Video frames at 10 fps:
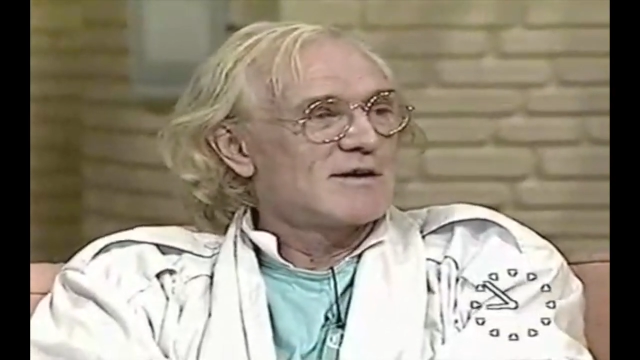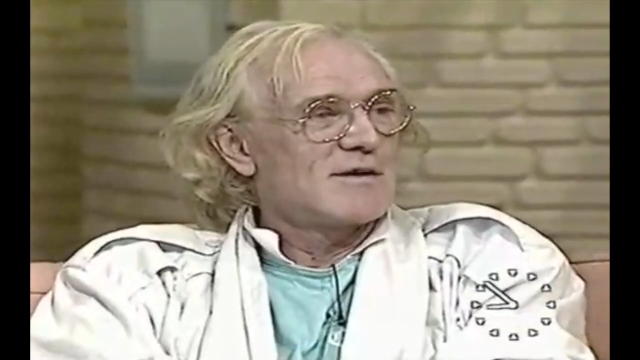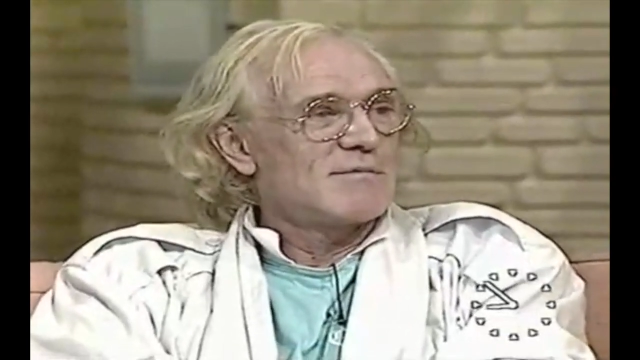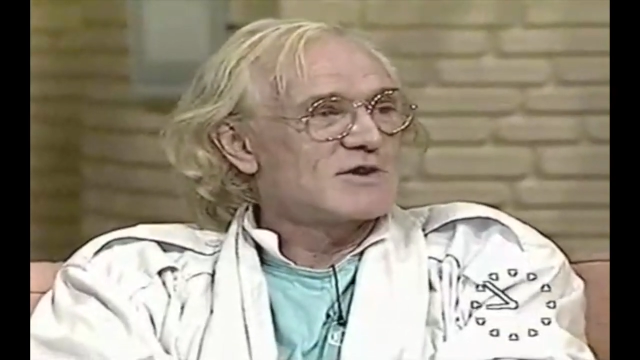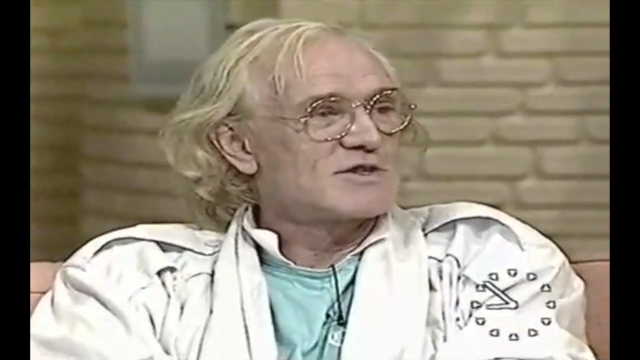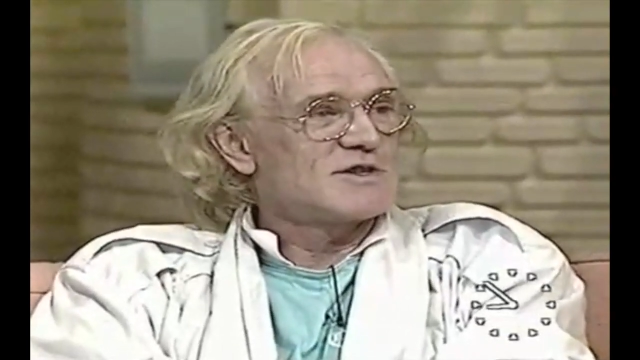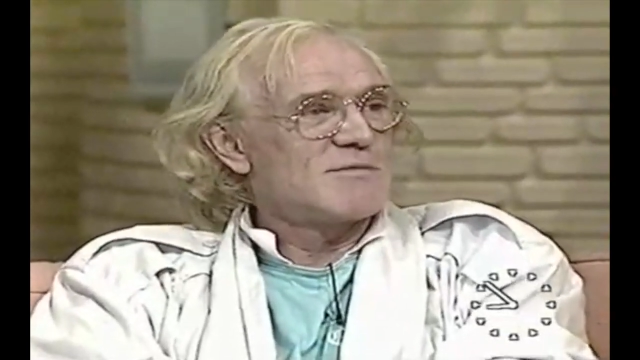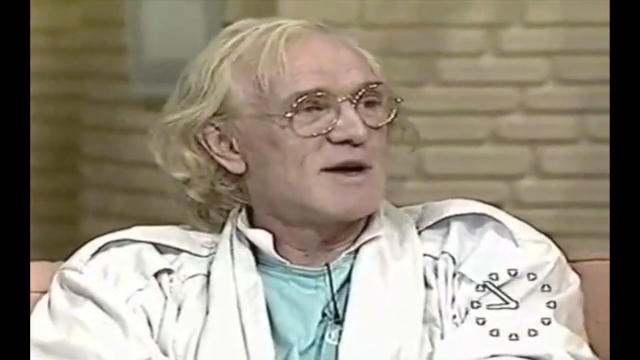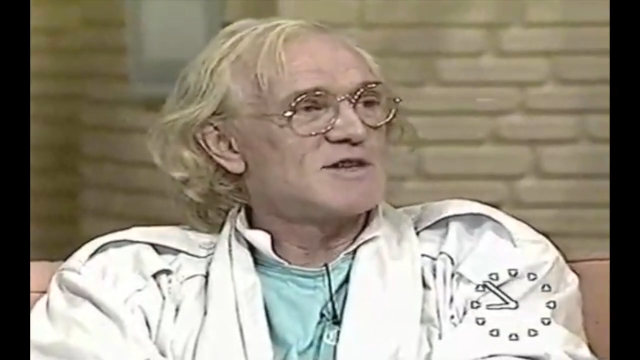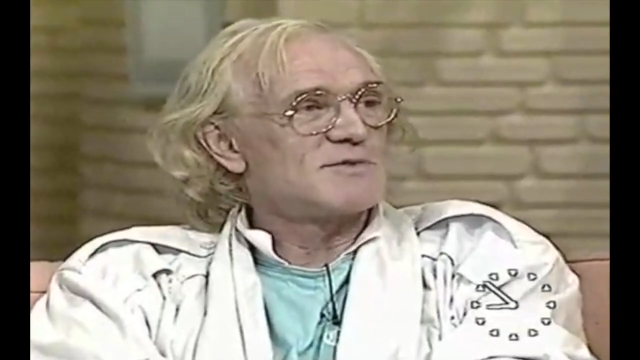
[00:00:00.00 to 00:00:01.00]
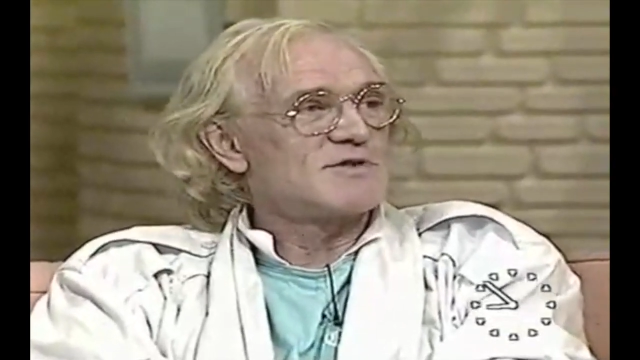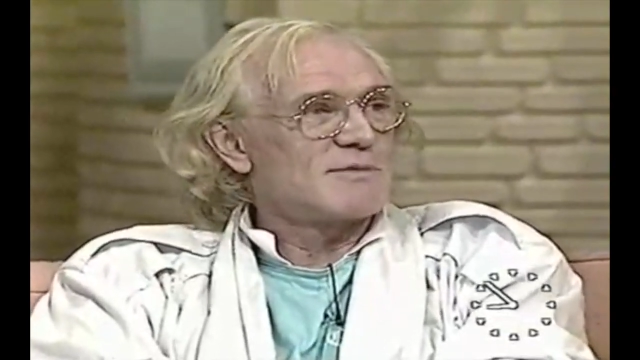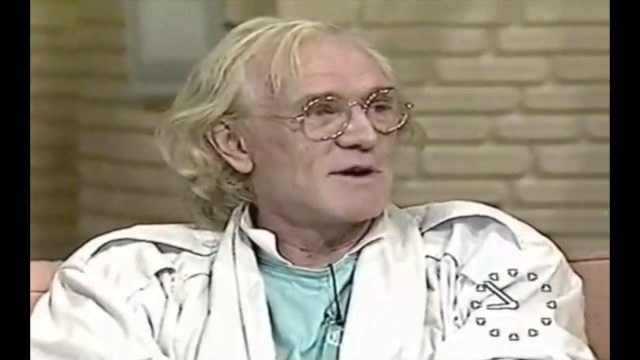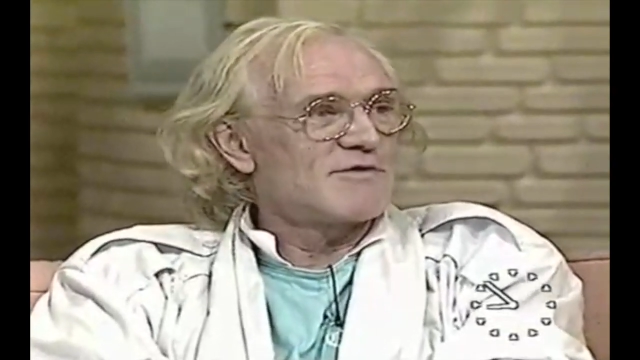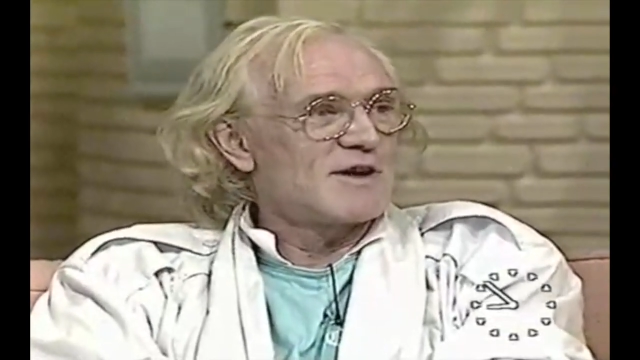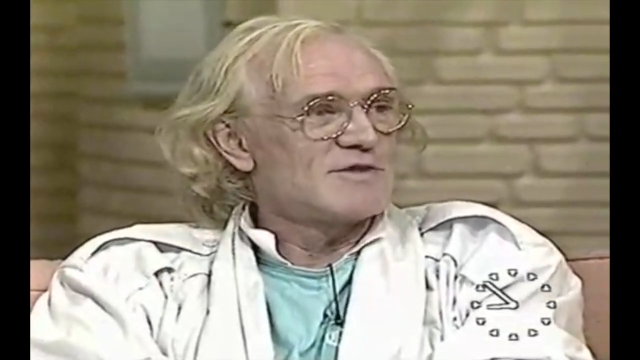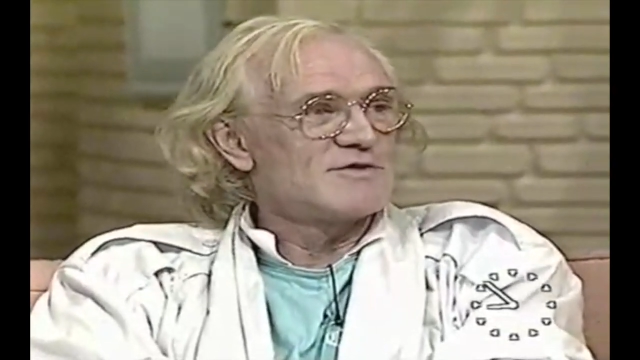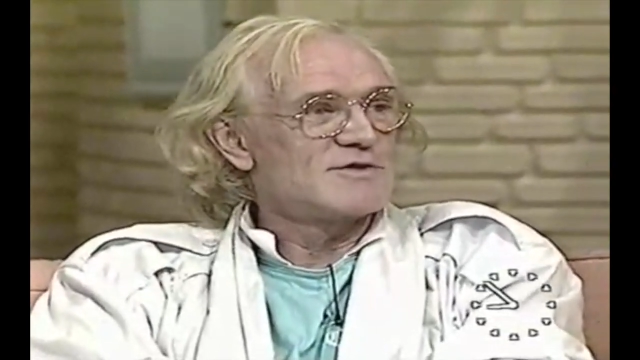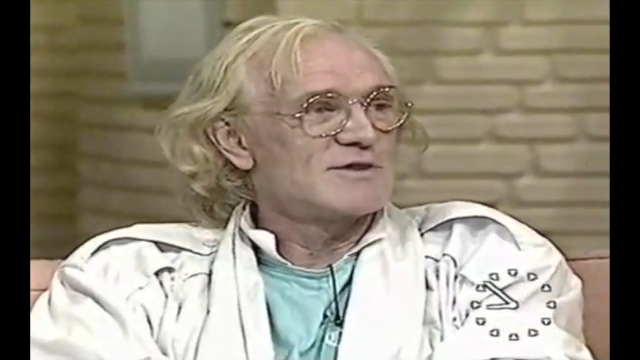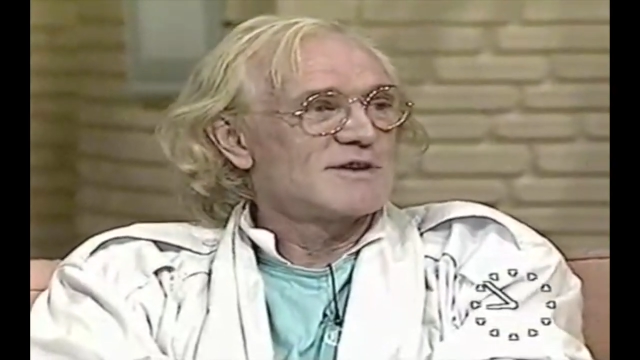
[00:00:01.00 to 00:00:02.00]
much to the amazement of my friends,
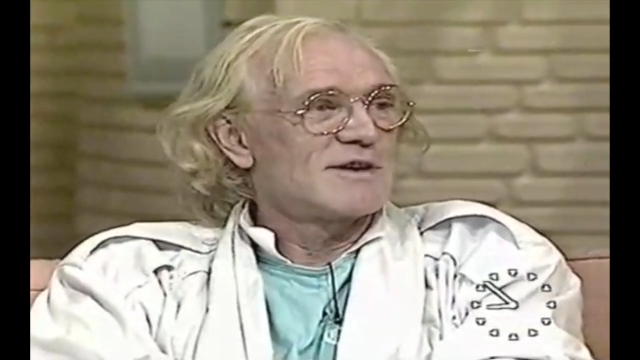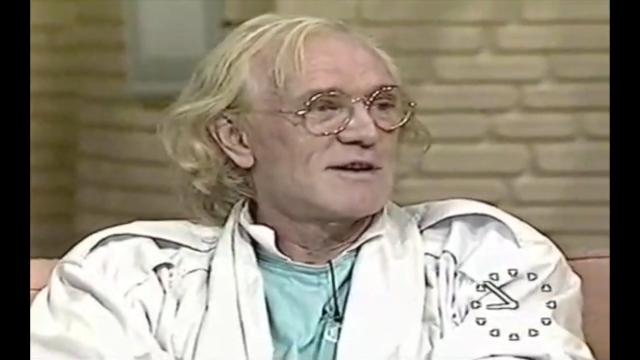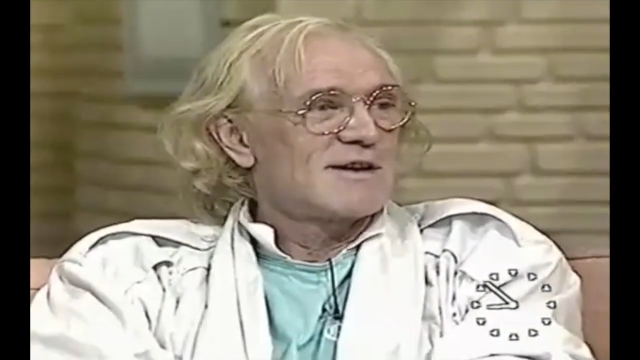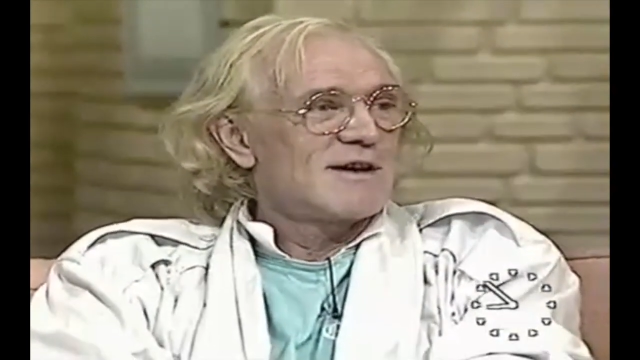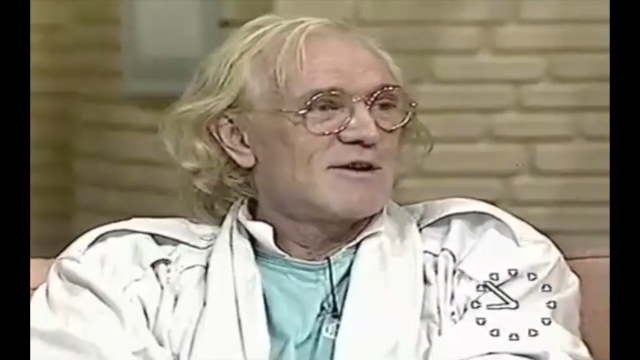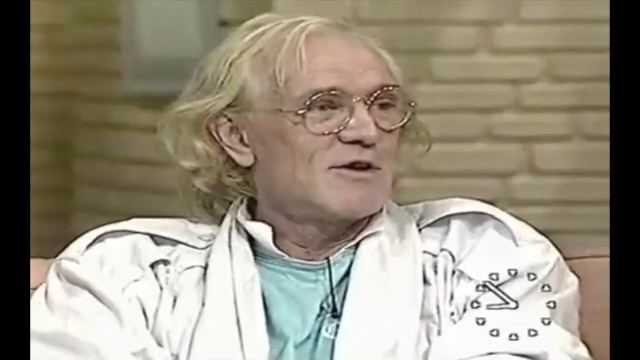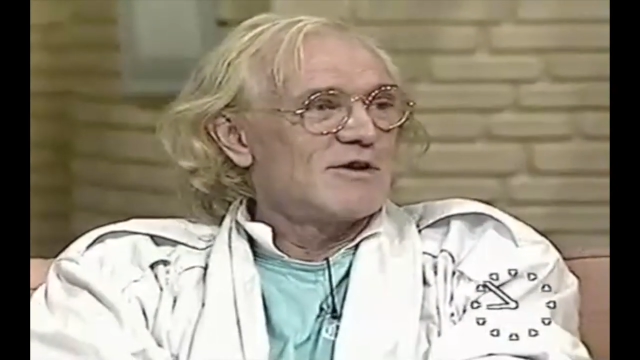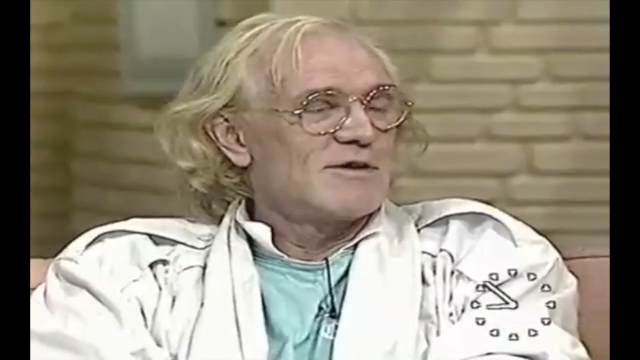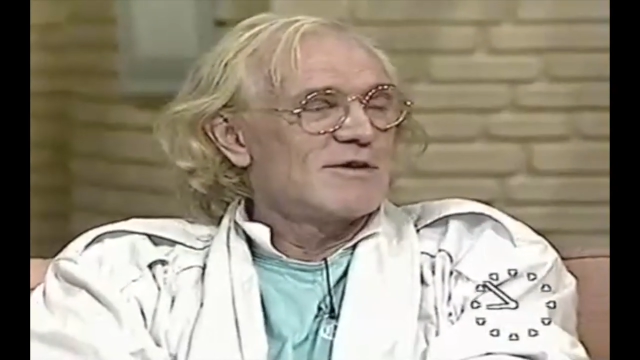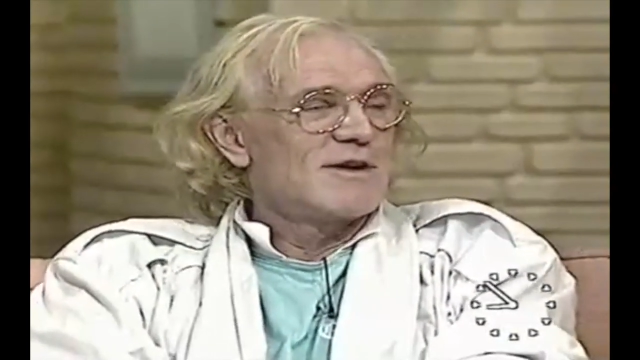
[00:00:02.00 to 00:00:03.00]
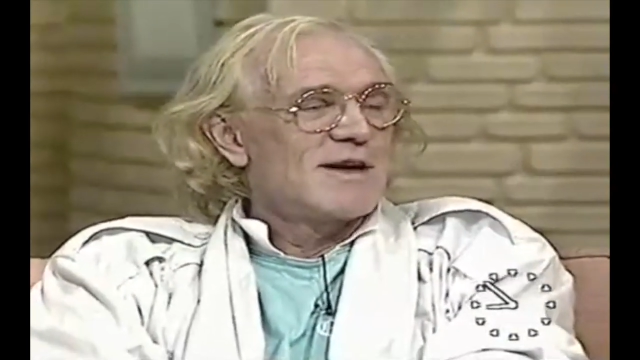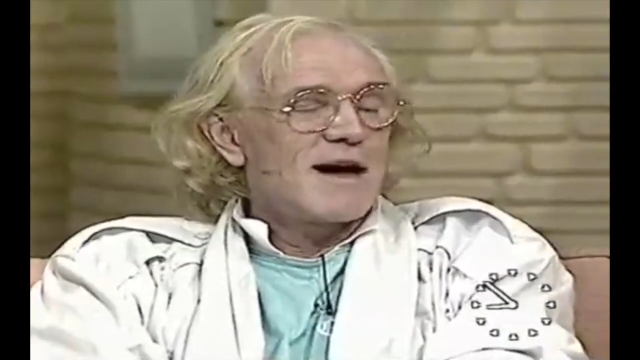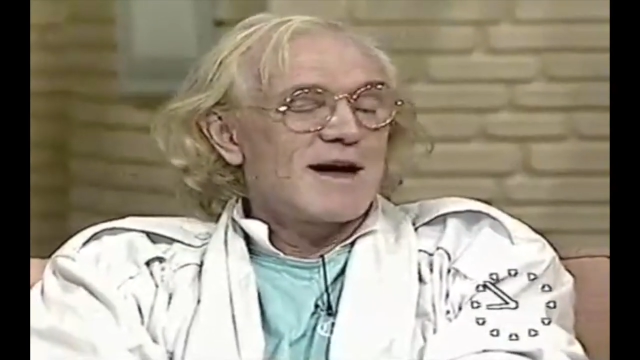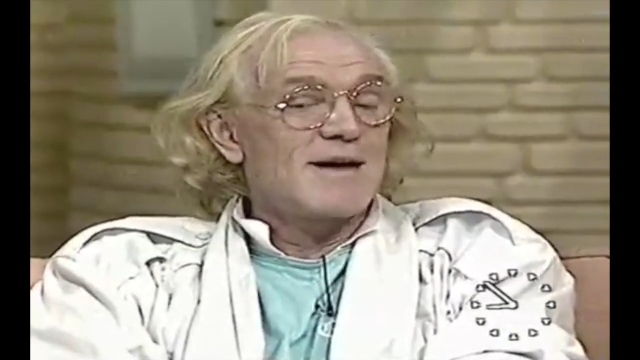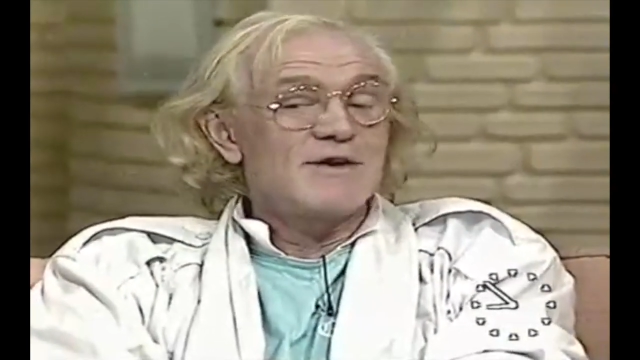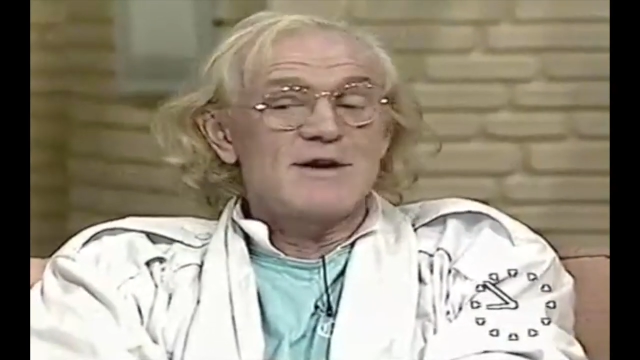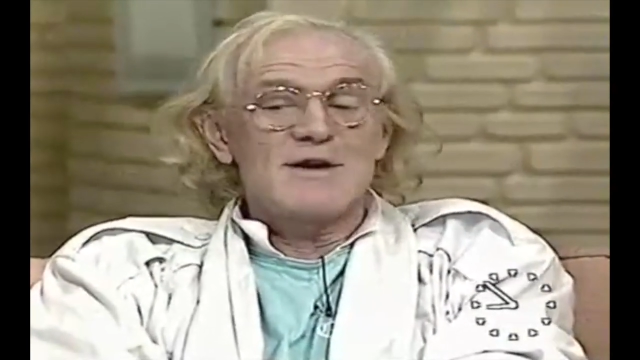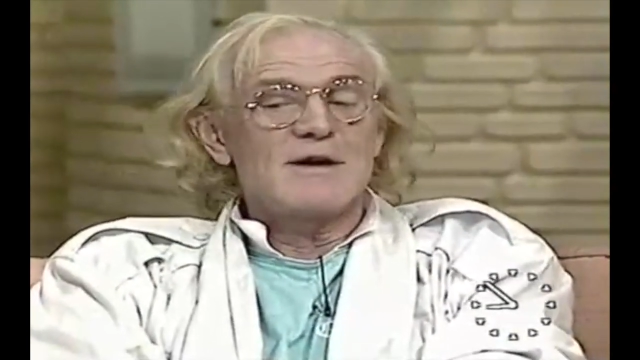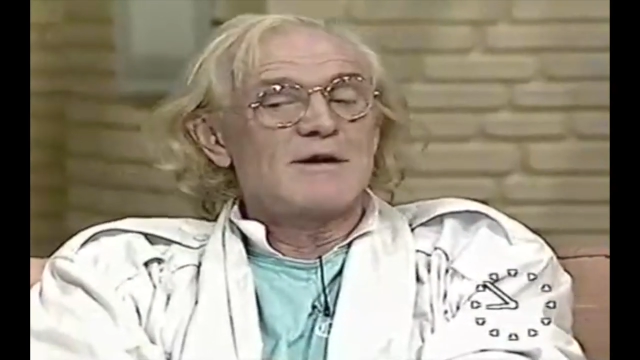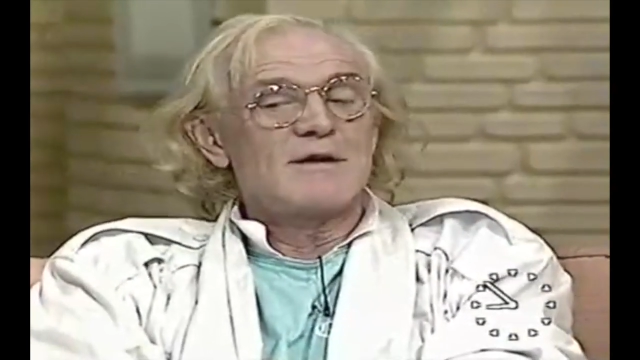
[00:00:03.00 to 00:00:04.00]
you know, and
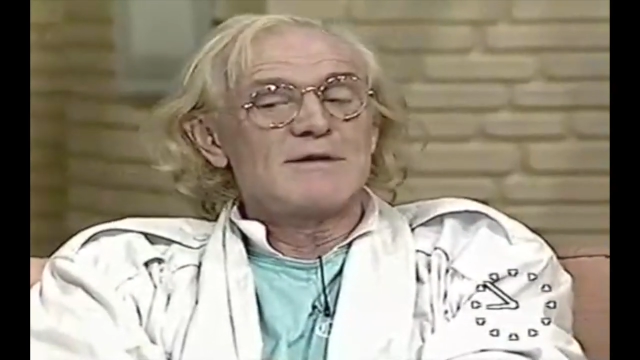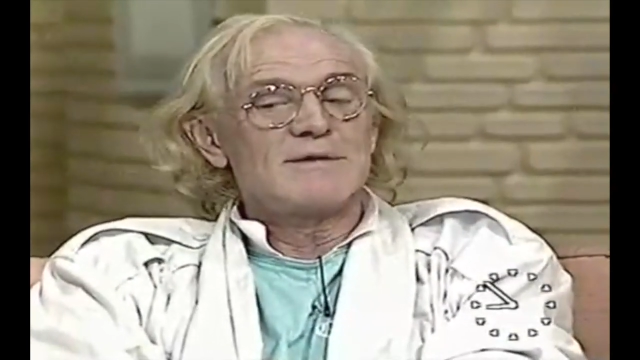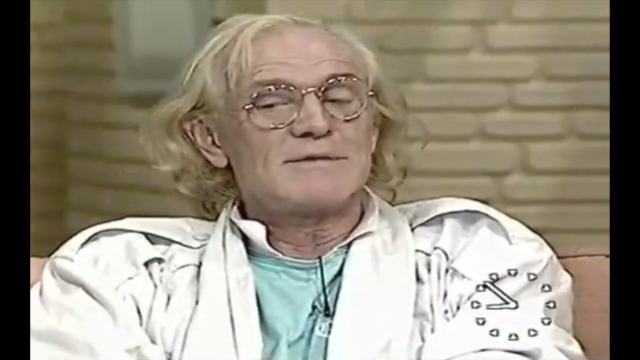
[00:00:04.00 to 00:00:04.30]
uh,